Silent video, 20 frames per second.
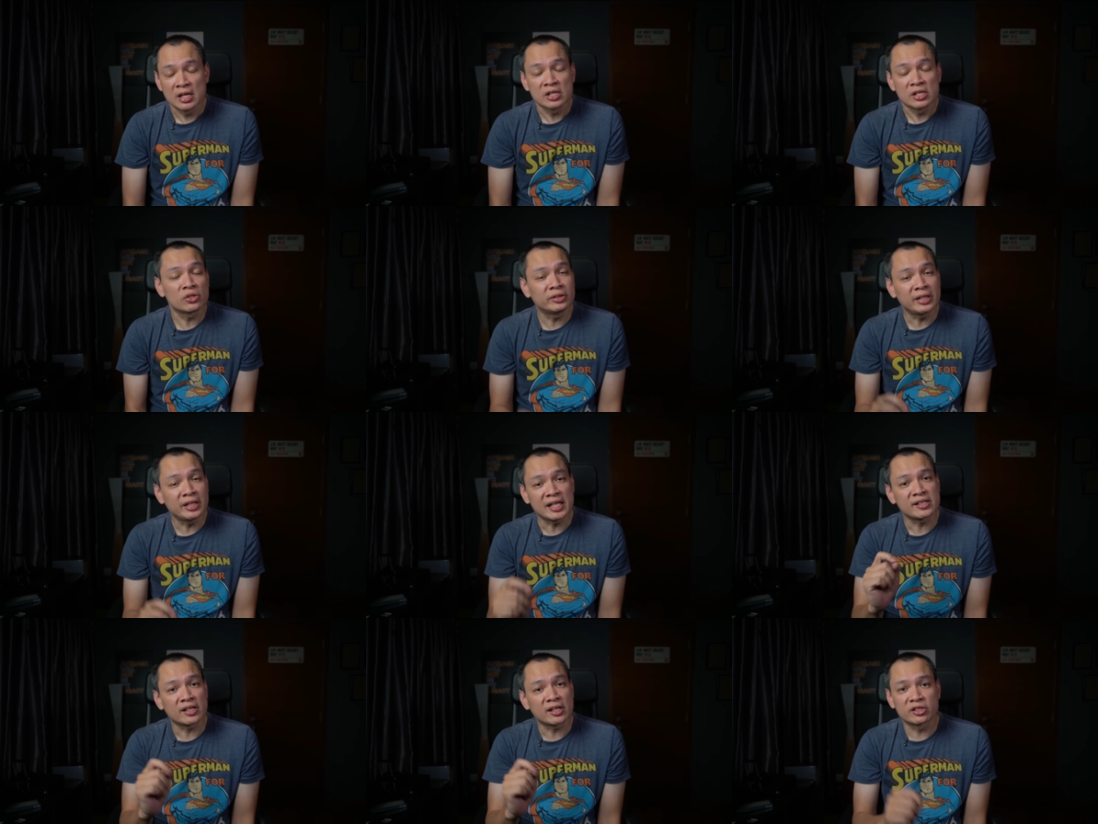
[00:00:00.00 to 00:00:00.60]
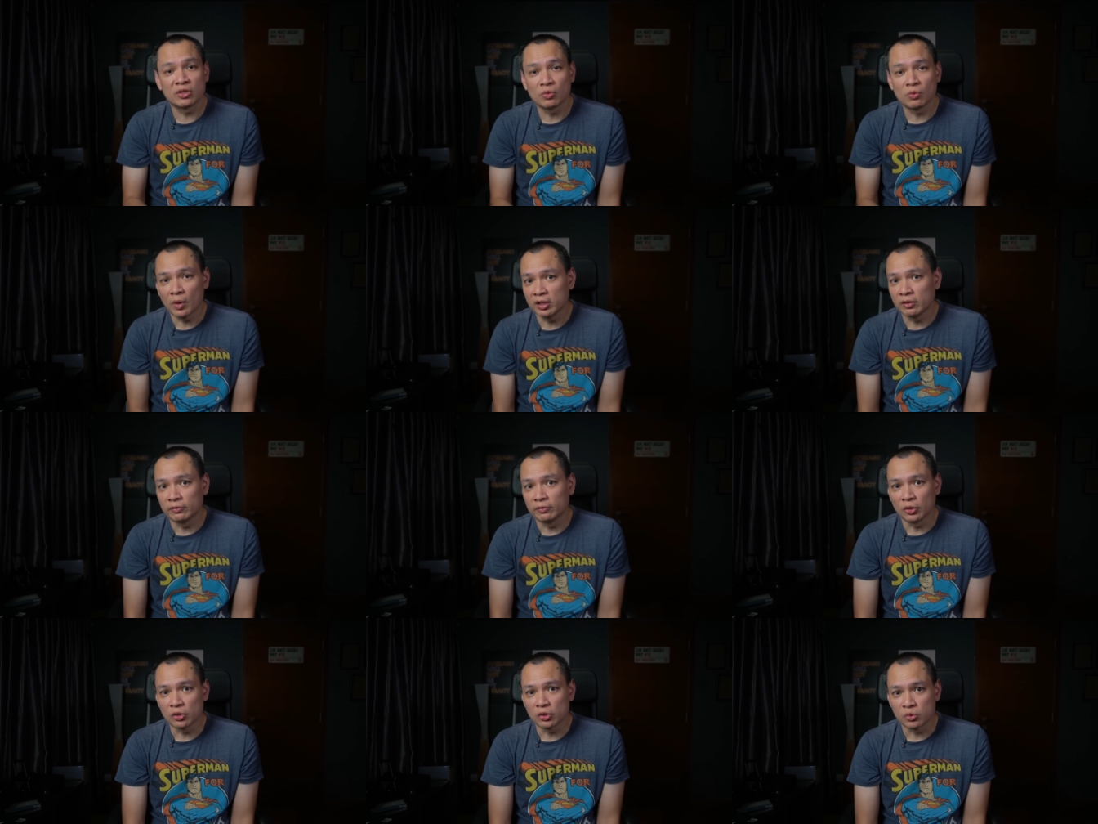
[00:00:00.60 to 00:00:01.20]
So that's actually one
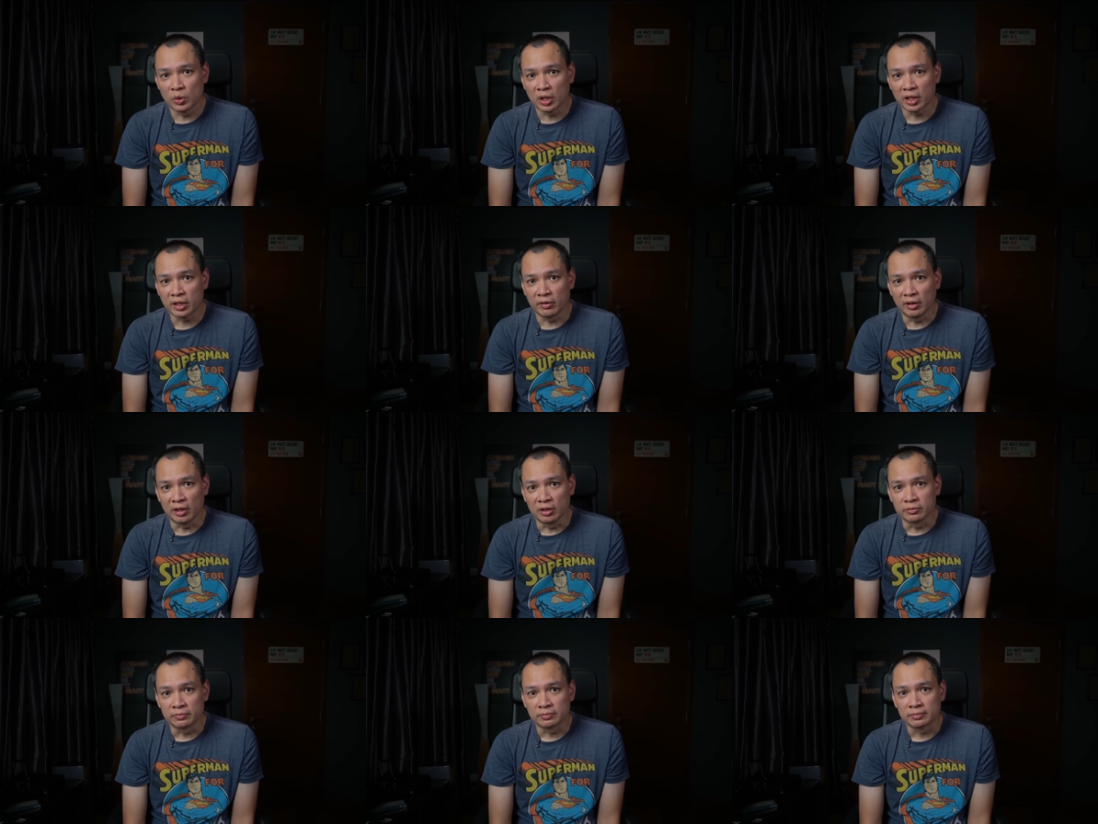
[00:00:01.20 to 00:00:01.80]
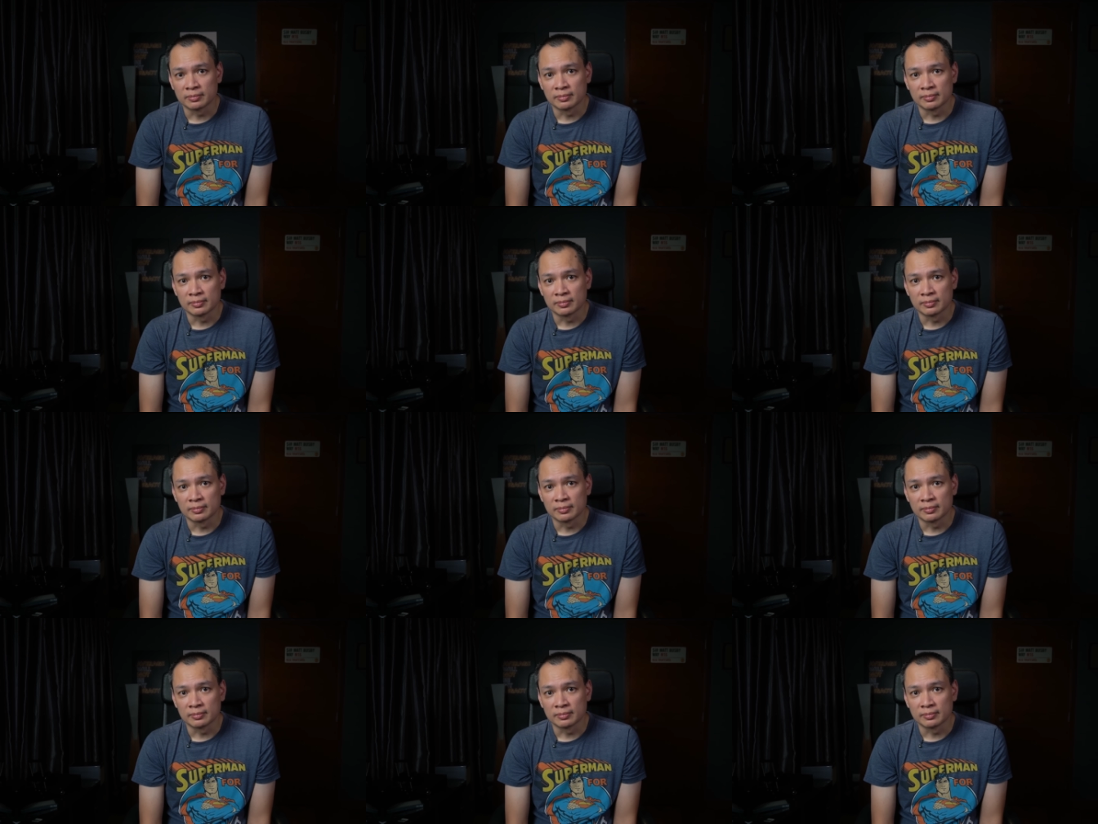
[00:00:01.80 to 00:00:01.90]
of those workarounds.